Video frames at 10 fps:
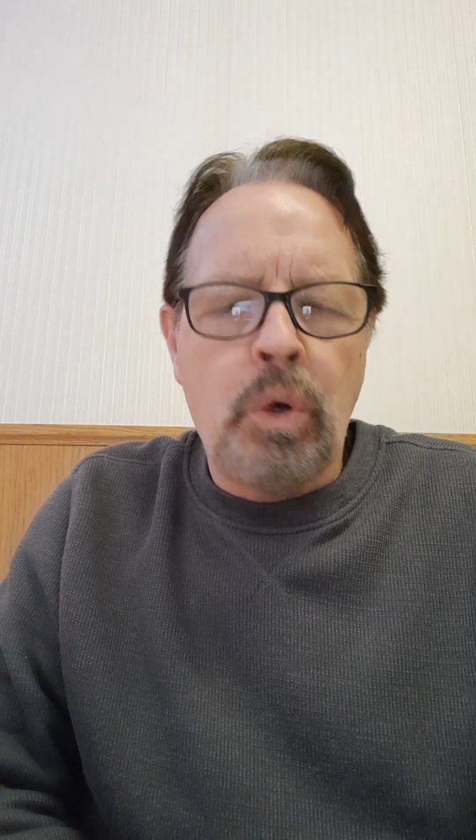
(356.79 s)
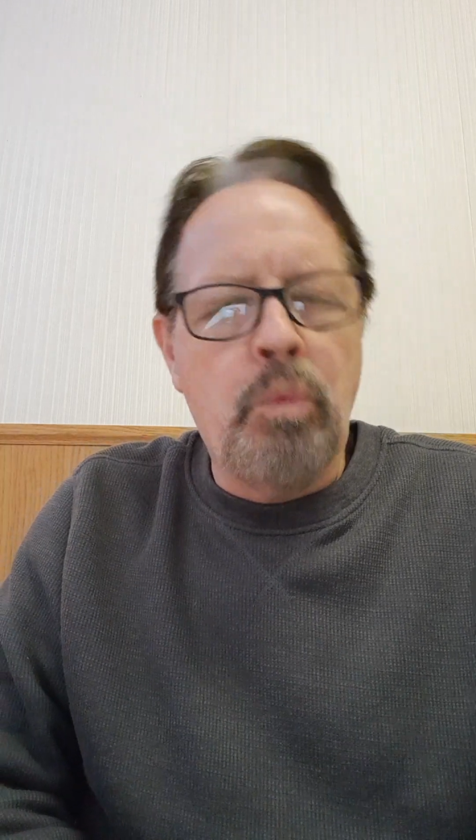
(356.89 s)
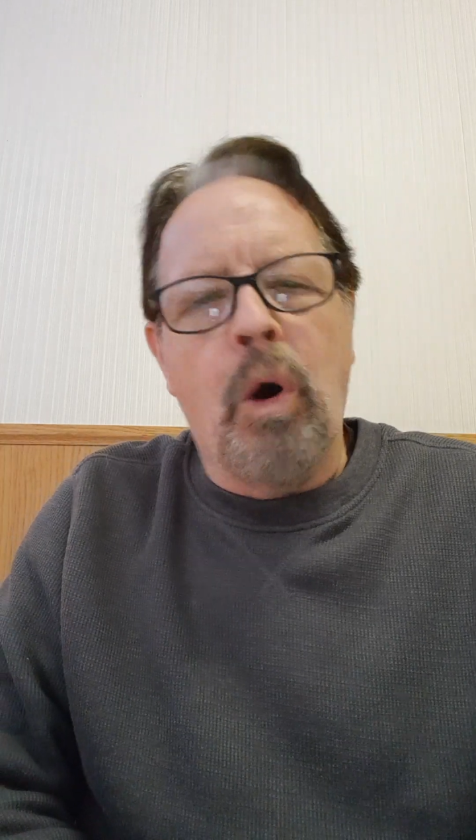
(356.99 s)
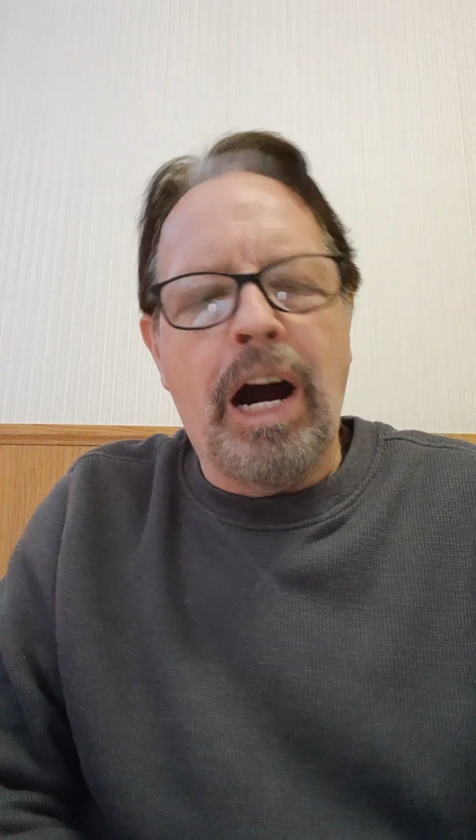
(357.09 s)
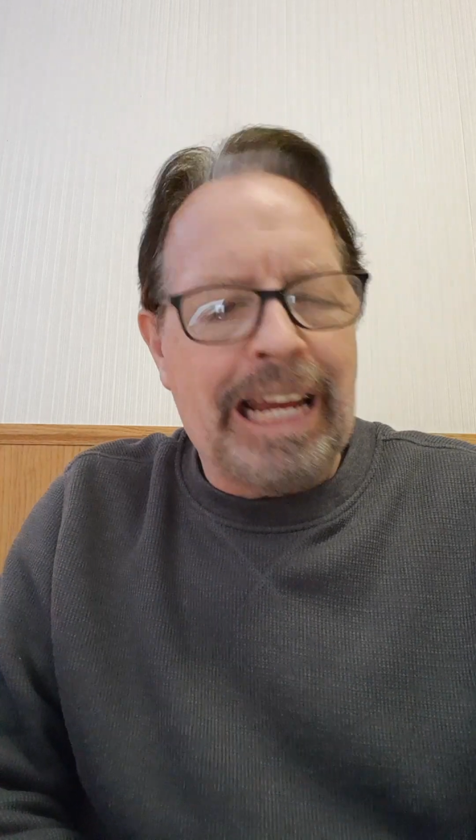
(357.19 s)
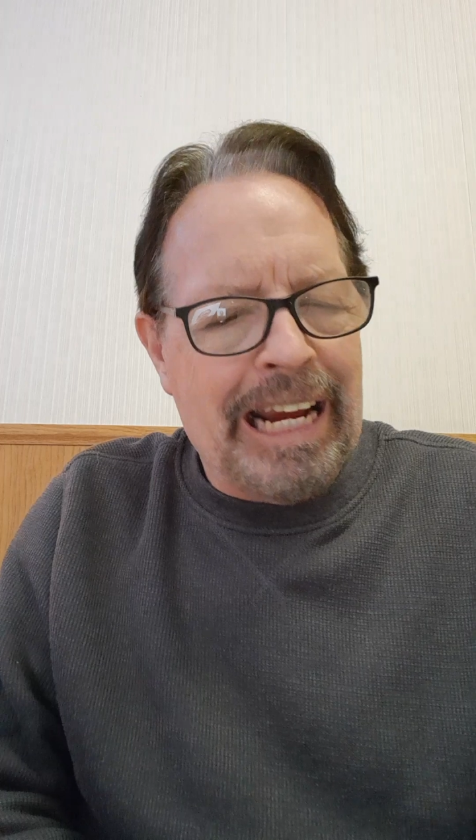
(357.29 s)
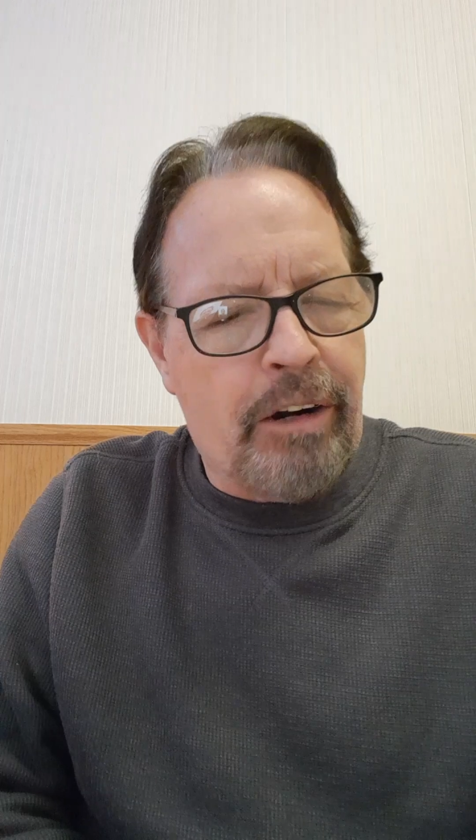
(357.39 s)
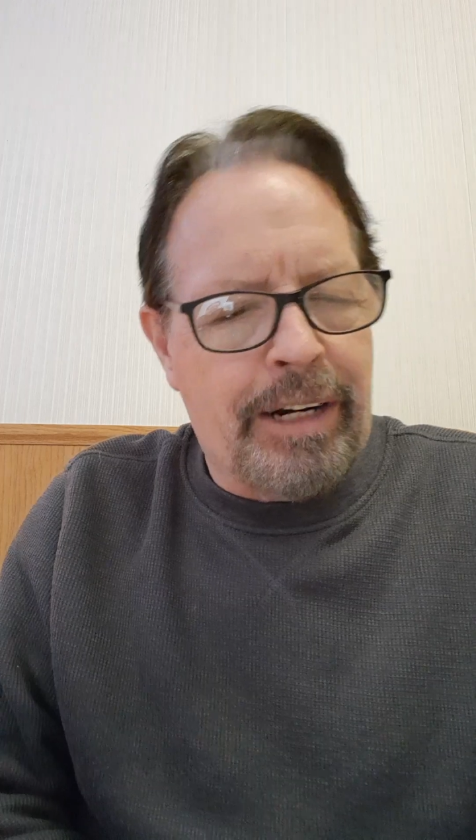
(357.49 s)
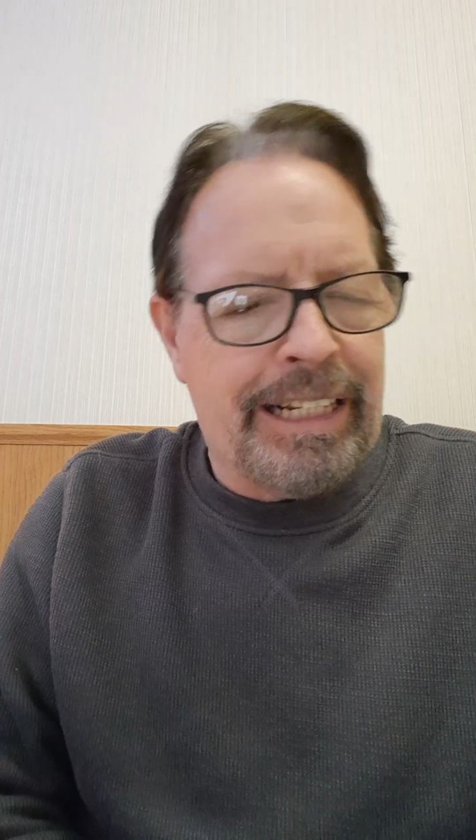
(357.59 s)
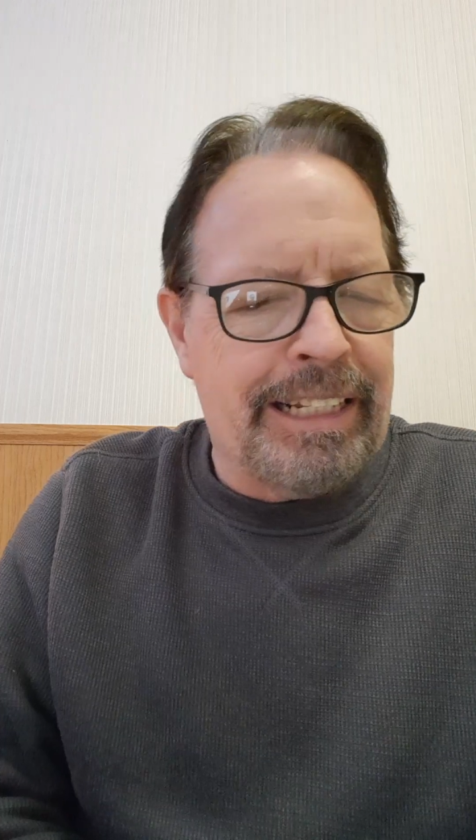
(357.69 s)
who walk
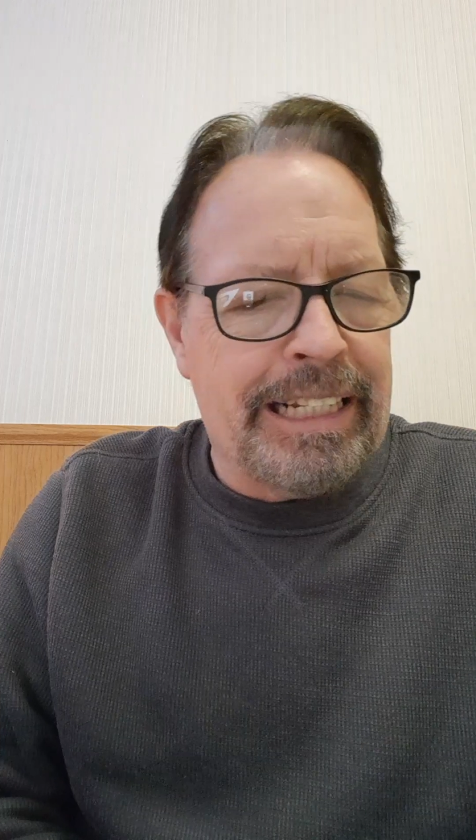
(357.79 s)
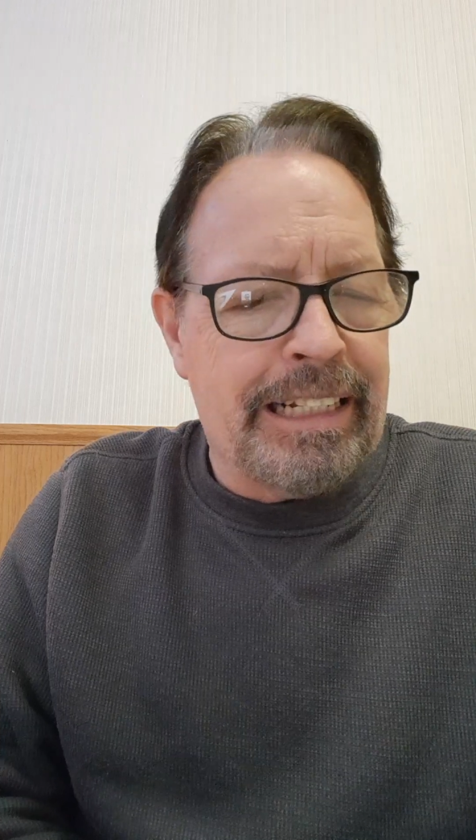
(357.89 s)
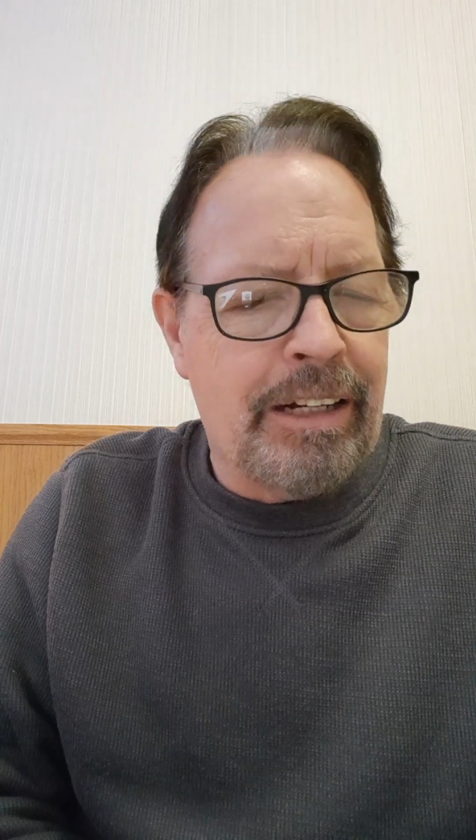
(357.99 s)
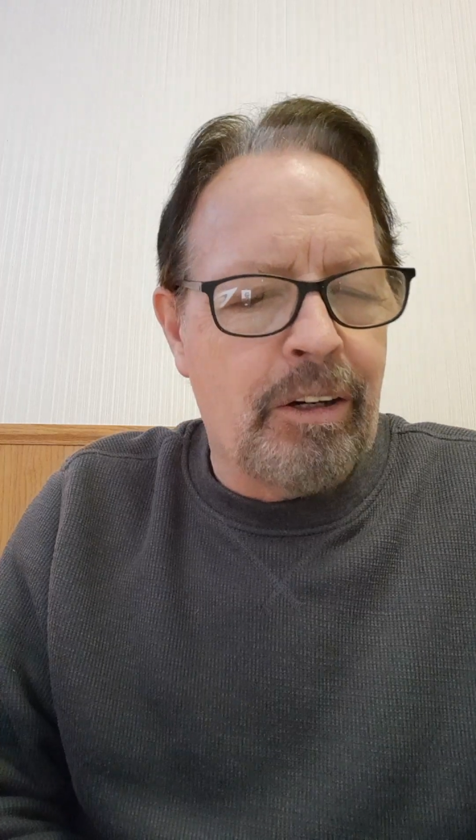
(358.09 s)
errantly